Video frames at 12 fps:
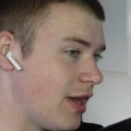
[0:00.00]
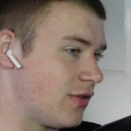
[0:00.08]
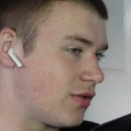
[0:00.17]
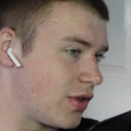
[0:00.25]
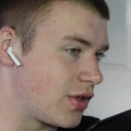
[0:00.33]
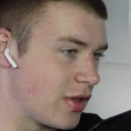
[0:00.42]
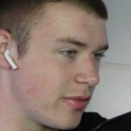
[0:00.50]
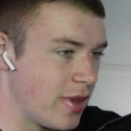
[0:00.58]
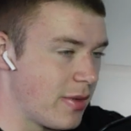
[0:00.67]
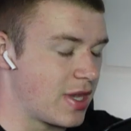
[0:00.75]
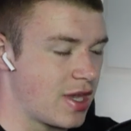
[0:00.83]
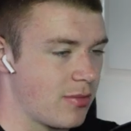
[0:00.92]
So you could
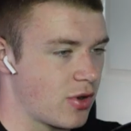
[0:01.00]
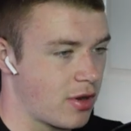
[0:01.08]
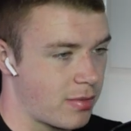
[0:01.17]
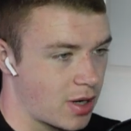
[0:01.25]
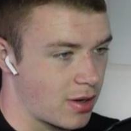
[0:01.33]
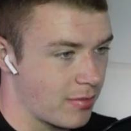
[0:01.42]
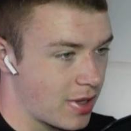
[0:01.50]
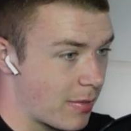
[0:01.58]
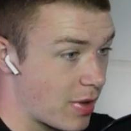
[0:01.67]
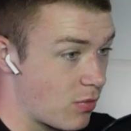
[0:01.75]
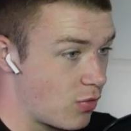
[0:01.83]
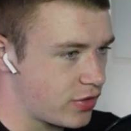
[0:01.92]
maybe keep your upper arm a
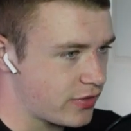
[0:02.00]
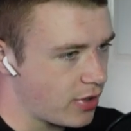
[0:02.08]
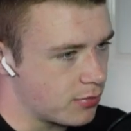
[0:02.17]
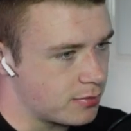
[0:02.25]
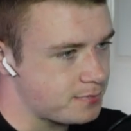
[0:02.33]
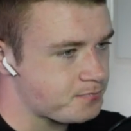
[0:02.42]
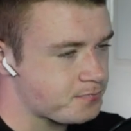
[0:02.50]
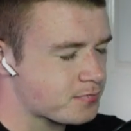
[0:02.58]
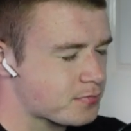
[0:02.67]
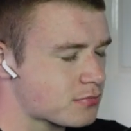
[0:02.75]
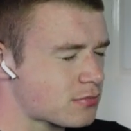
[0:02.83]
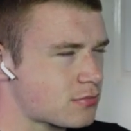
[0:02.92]
bit more still.
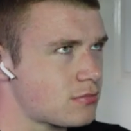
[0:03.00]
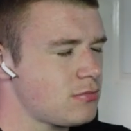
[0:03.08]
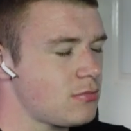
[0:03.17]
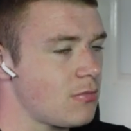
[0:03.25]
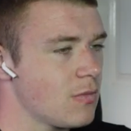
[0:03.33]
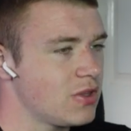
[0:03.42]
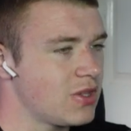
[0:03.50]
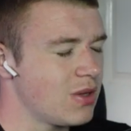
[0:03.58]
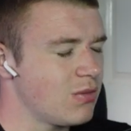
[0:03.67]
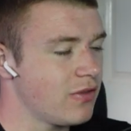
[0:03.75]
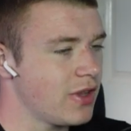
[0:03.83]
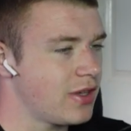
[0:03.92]

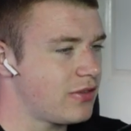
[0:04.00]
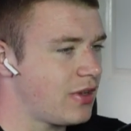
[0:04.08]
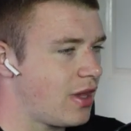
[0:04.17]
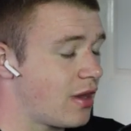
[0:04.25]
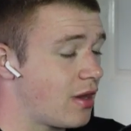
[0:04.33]
Same with, let's say,